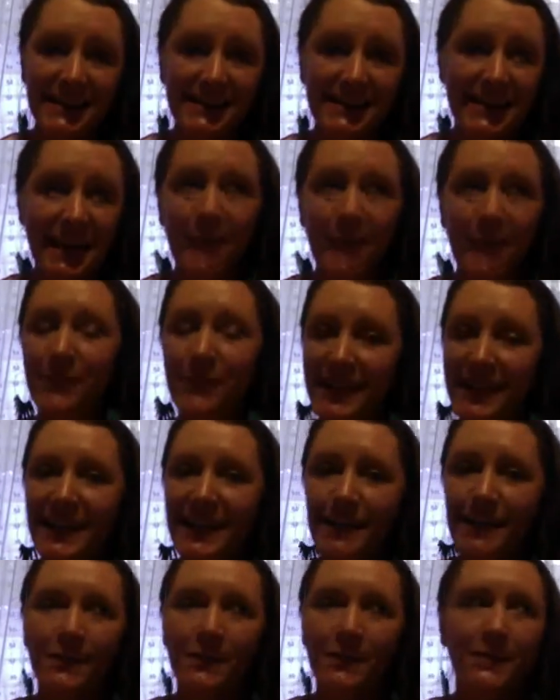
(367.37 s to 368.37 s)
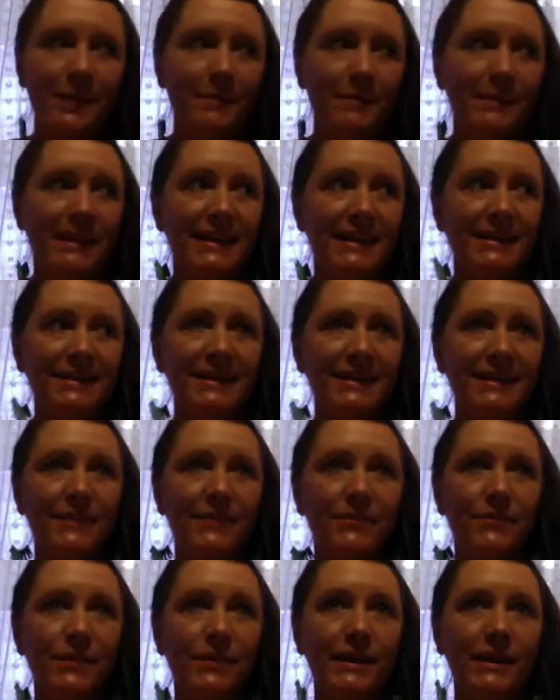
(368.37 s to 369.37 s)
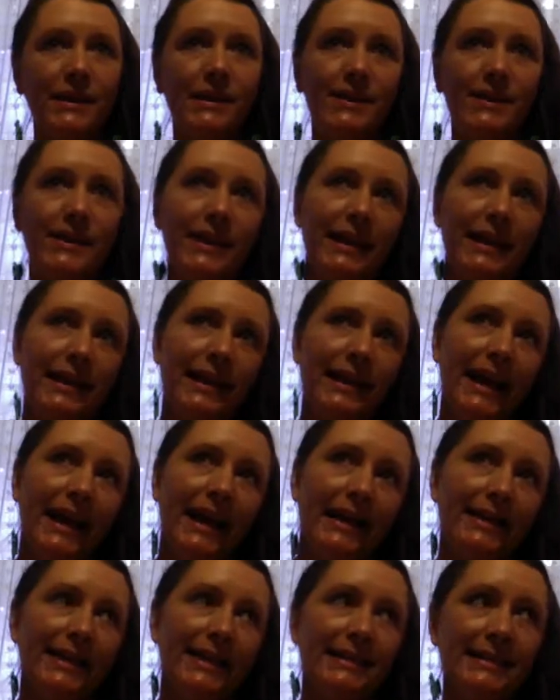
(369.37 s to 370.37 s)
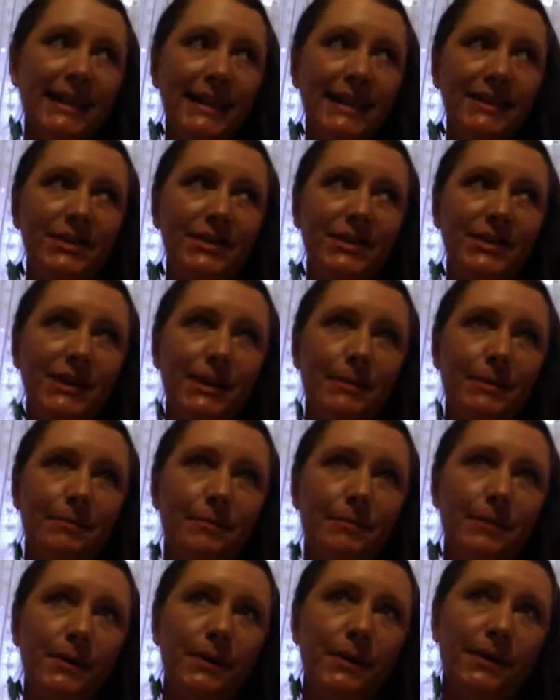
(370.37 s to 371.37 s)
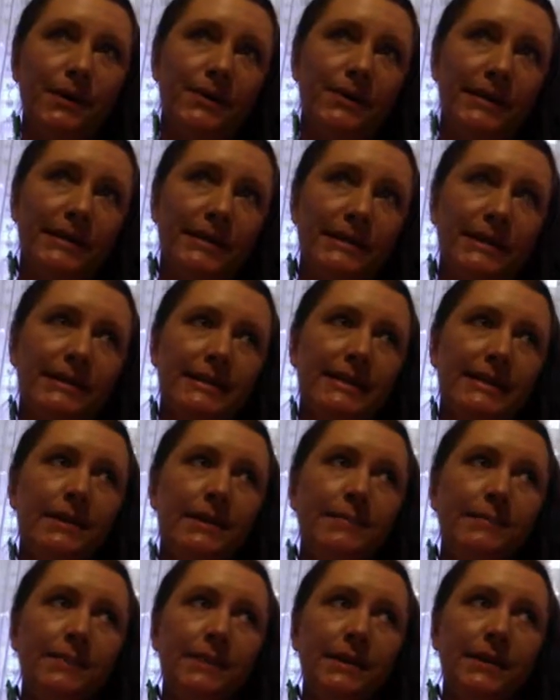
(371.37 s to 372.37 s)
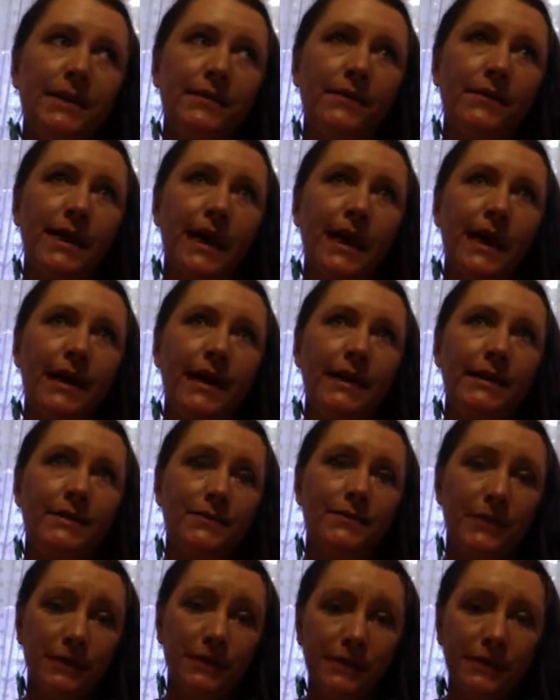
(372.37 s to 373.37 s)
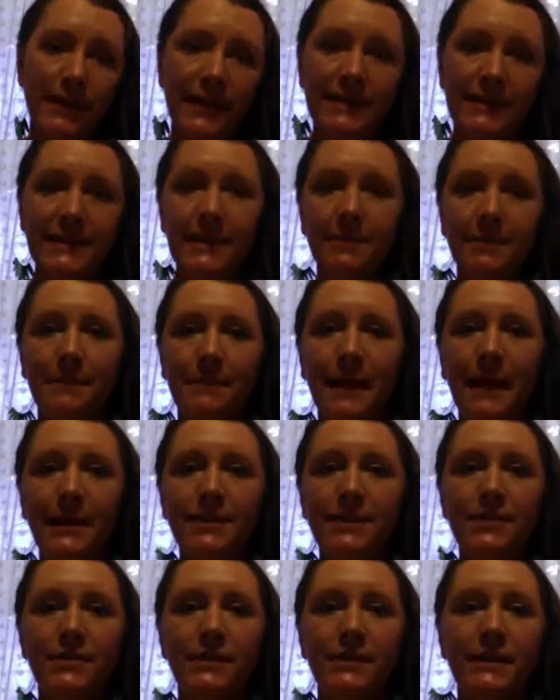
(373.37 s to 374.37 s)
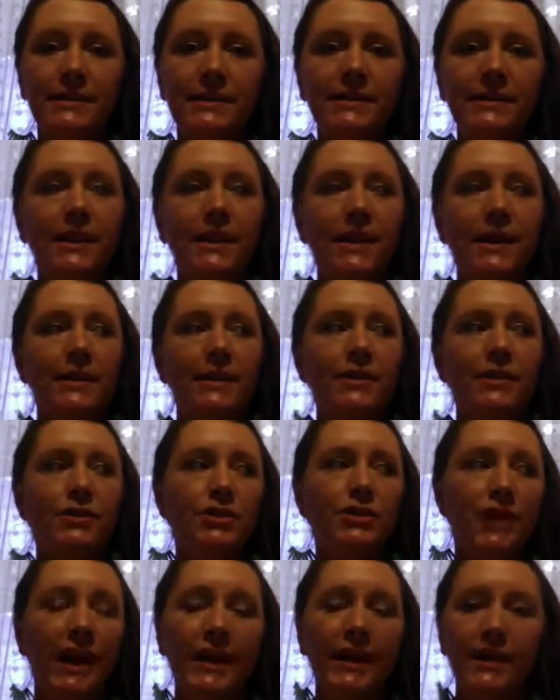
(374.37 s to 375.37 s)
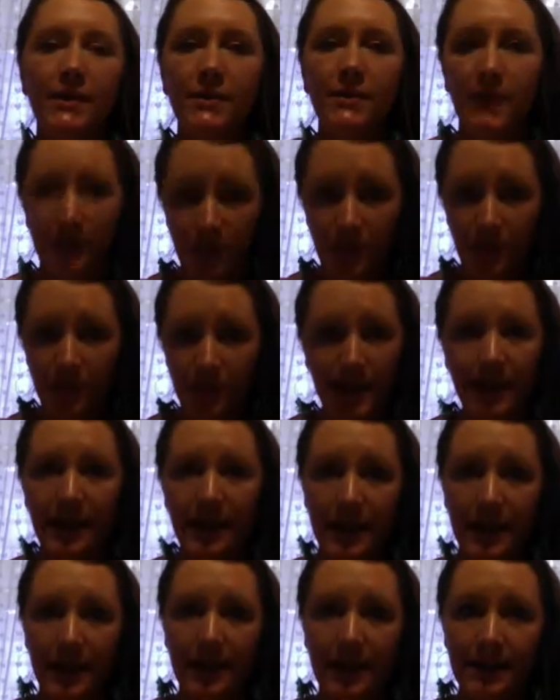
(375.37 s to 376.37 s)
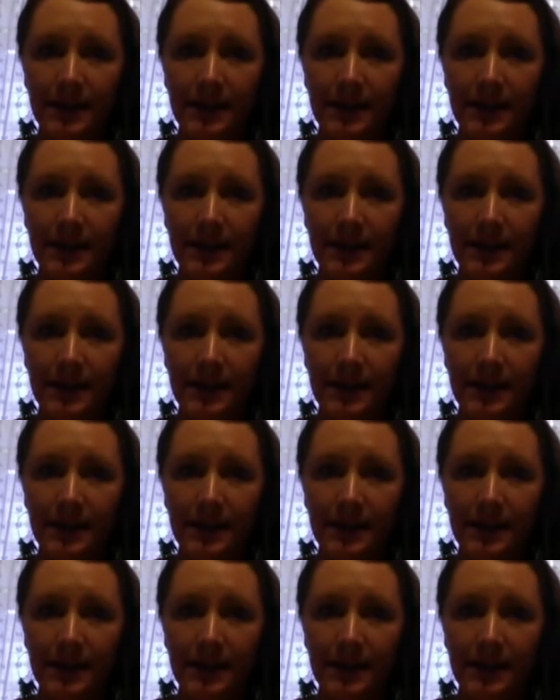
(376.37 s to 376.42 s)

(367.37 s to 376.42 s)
And I bring it up only because if we look at that, that's actually a perfect example of how it's reflecting back to us the shadow of America.